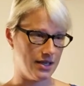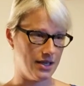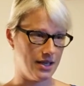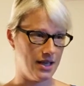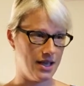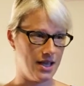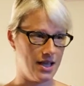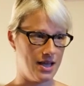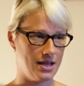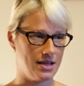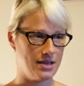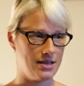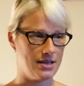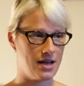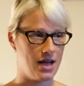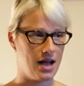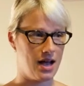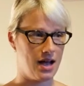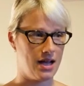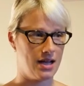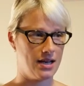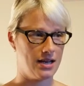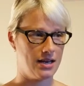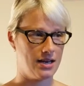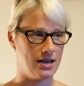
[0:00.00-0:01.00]
and
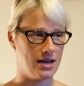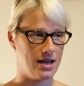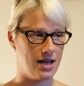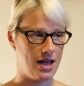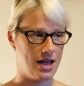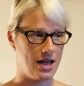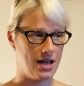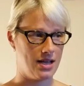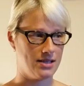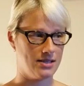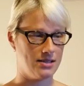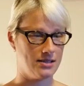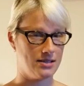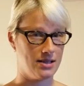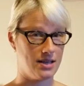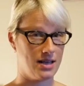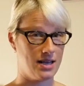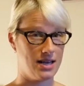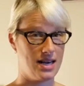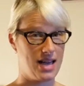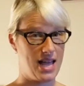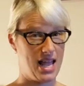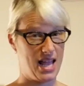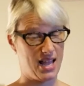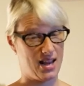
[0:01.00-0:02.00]
not as a
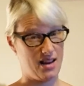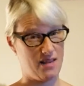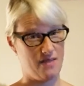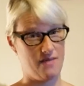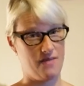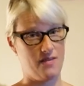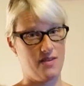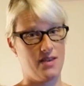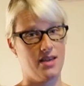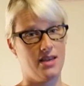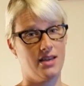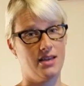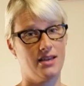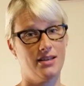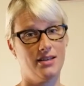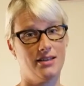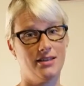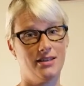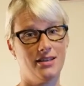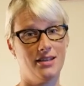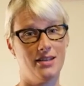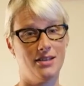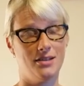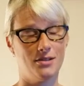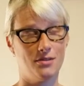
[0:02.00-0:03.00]
negative thing
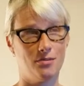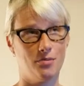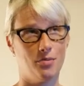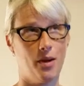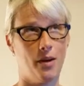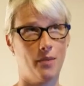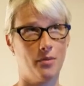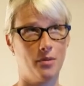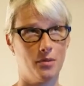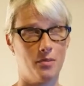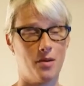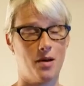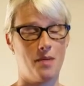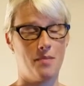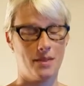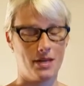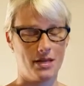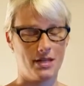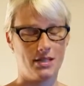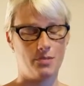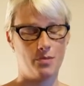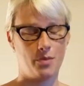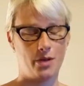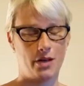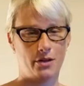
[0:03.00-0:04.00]
is probably my
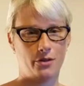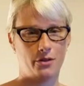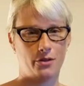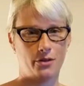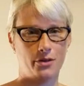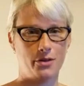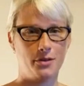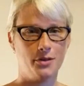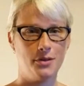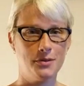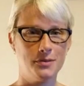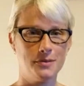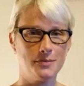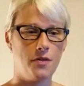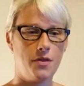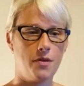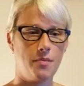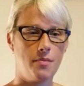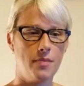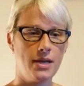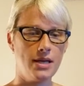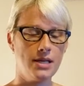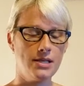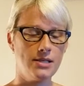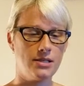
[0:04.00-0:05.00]
biggest breakthrough. The
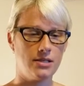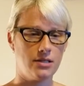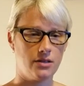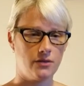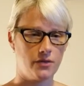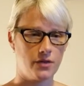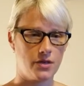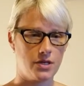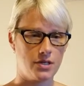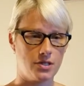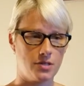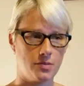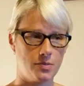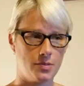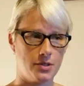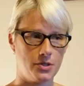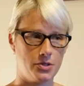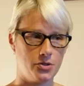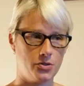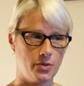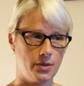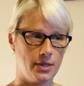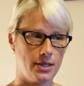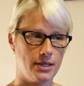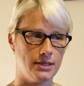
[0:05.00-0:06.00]
biggest difference
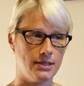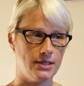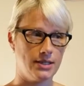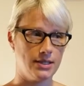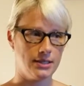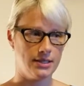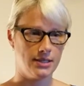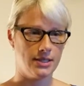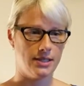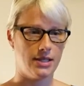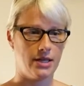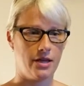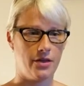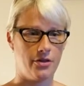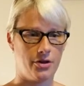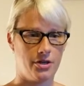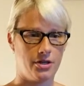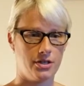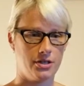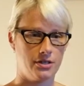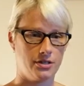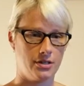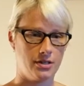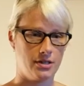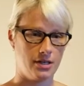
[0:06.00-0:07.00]
between TT and
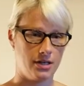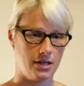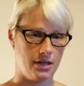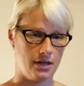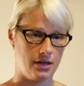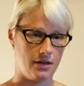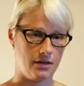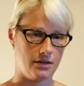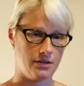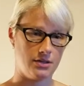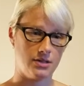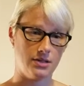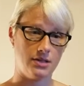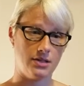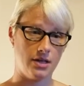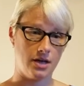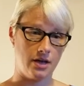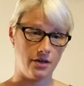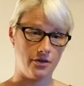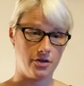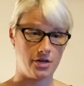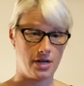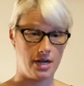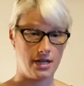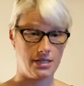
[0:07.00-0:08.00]
the
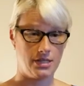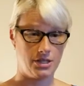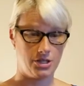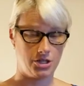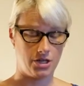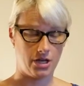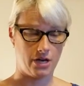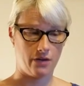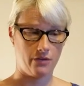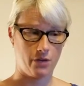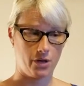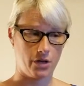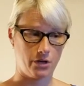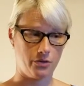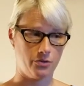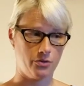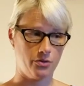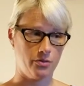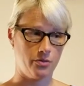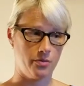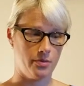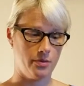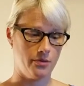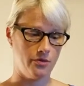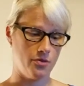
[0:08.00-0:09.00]
other dietitian I've worked
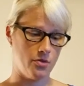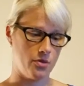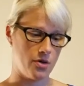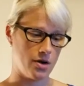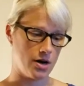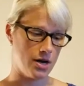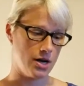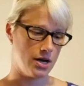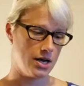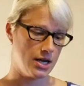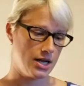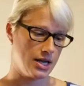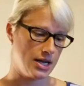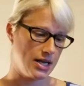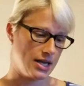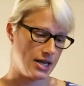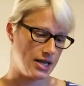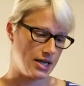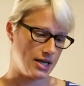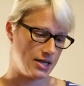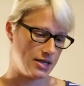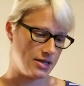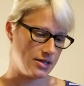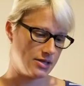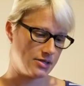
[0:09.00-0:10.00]
through before
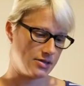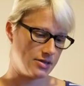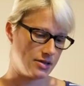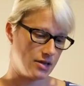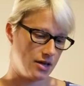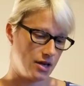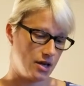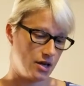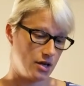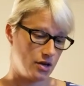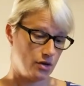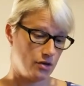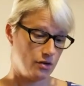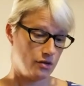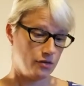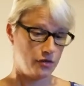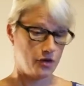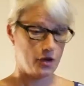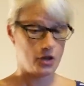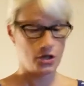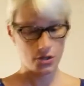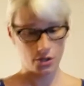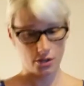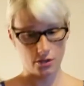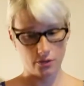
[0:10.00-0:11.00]
is,
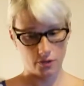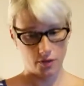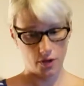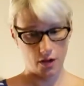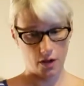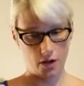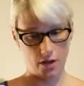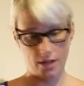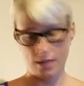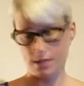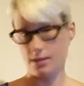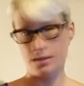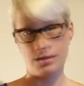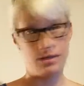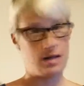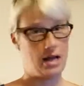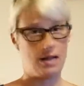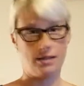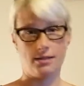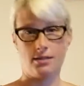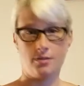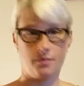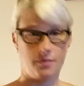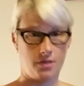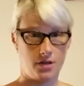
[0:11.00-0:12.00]
first of all, it's
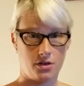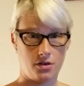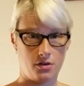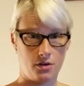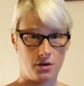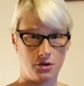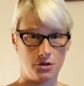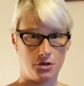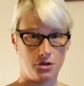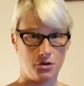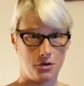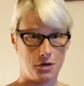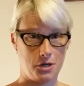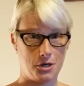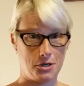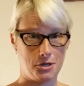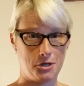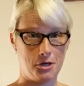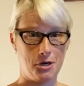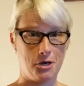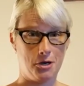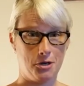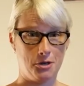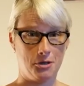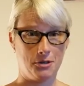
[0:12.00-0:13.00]
not something you can do on
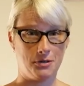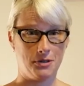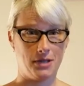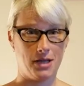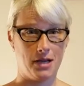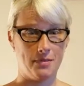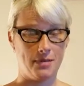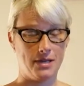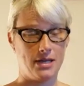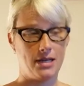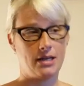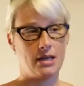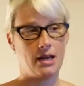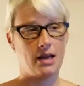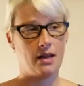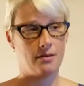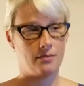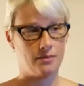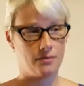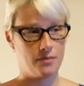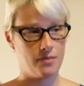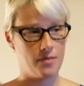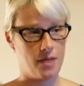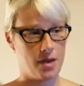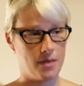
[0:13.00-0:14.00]
your own. I mean,
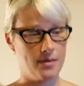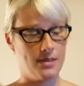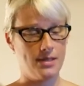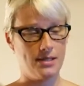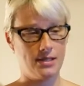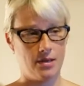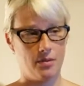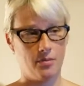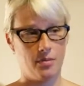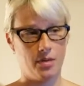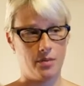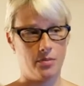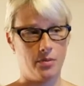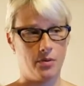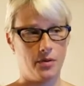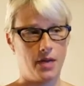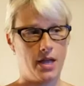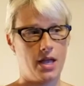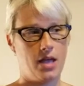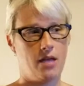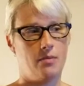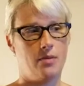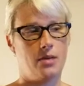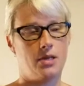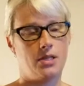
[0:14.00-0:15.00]
maybe some people
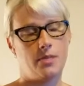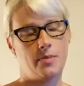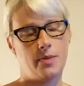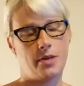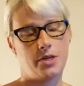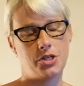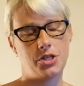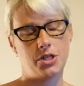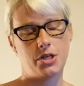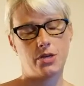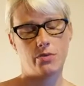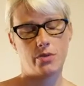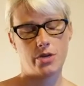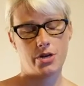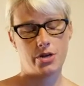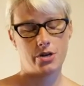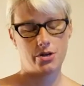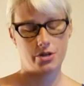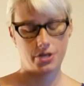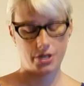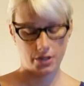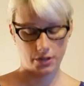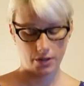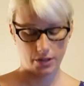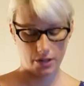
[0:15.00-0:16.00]
can, but especially when you're
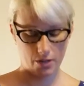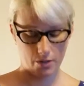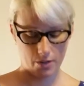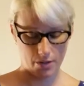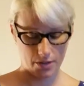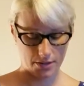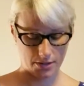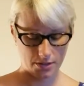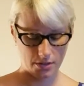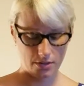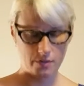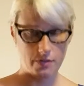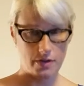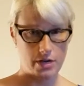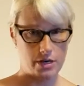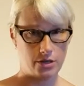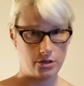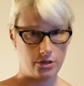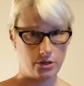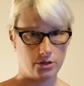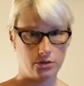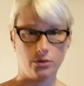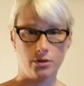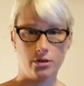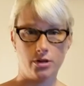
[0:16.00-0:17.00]
dealing with severe
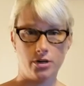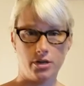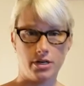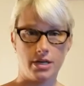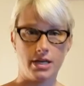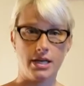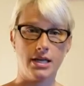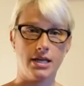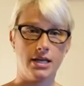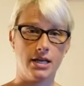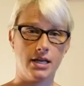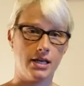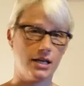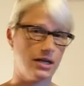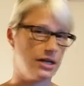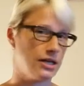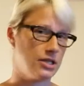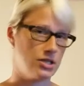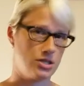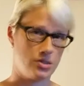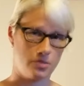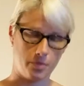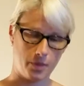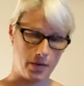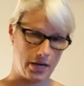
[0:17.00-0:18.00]
disordered eating
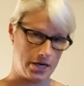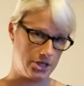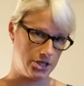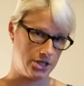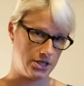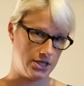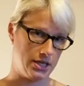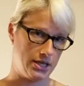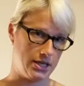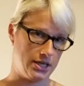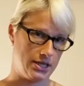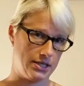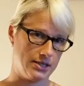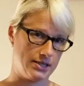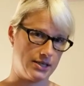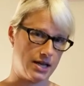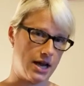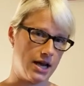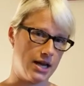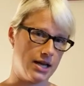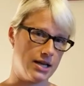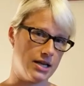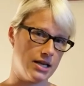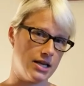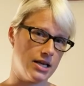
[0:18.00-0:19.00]
and depression and
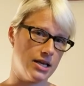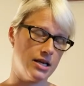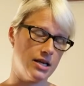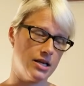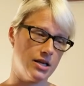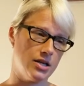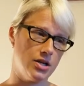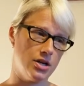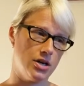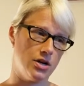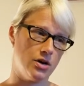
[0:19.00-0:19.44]
anxiety,